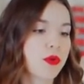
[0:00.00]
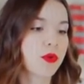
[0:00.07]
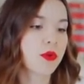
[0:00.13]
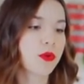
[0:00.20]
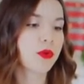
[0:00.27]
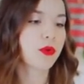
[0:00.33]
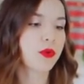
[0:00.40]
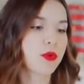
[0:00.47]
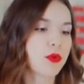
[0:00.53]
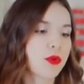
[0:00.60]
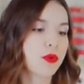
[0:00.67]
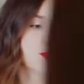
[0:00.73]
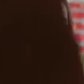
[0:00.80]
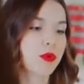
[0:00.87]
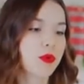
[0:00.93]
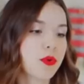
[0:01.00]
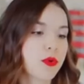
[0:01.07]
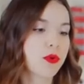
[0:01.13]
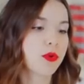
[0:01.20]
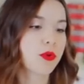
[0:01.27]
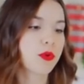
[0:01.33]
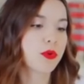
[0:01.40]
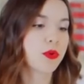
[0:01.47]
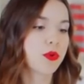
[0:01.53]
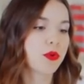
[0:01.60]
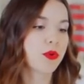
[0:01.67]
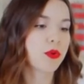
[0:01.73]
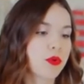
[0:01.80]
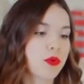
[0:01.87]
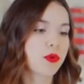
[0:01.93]
In the spirit of Vlogmas,
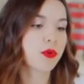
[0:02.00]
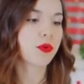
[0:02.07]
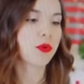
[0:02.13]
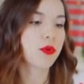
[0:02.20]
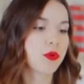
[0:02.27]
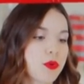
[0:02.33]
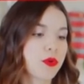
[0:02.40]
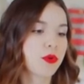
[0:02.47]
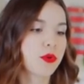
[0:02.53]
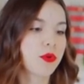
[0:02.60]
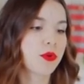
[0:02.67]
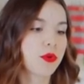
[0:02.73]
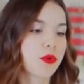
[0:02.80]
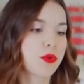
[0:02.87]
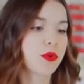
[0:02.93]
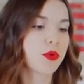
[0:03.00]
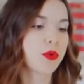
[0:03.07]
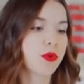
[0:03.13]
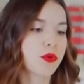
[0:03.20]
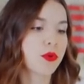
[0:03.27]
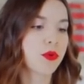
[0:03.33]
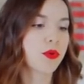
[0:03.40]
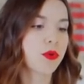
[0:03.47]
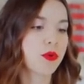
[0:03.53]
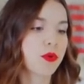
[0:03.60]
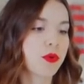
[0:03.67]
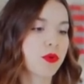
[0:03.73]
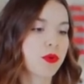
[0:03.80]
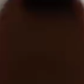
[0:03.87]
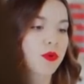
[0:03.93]
I wanted something a little bit more
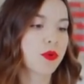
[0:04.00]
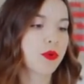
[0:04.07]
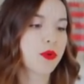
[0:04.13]
festive